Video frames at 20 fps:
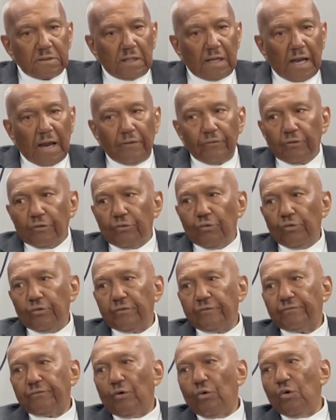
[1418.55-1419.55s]
I recruited
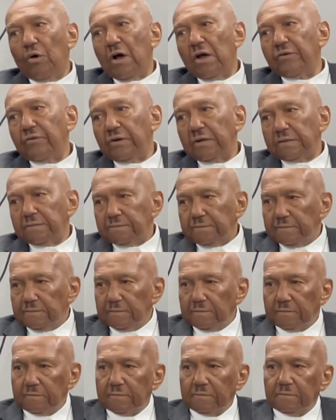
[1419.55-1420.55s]
400.
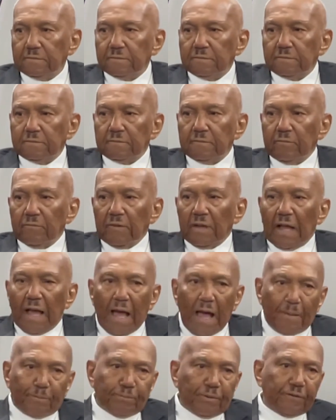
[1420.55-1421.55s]

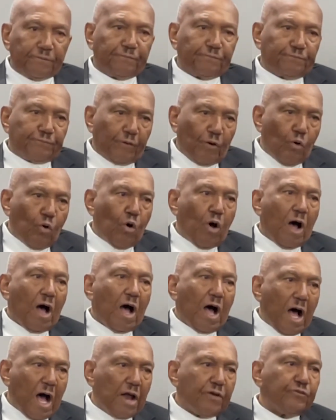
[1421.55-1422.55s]
I put
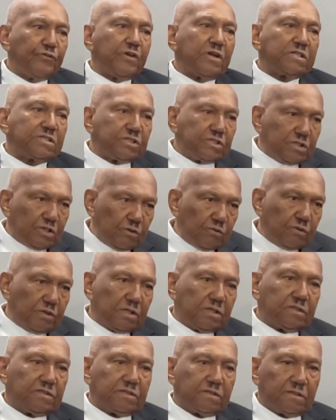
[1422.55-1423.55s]
400
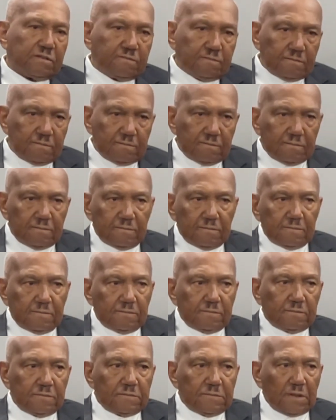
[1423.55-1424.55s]
students
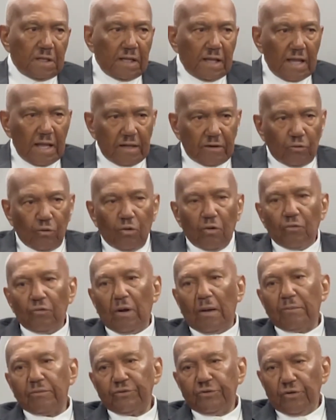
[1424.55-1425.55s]
at Oral
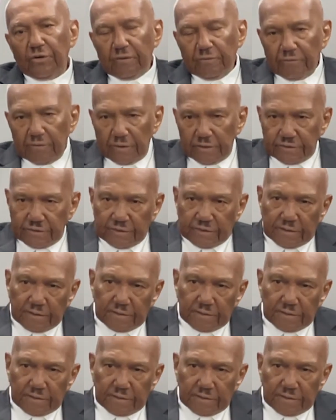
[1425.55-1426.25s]
Roberts University.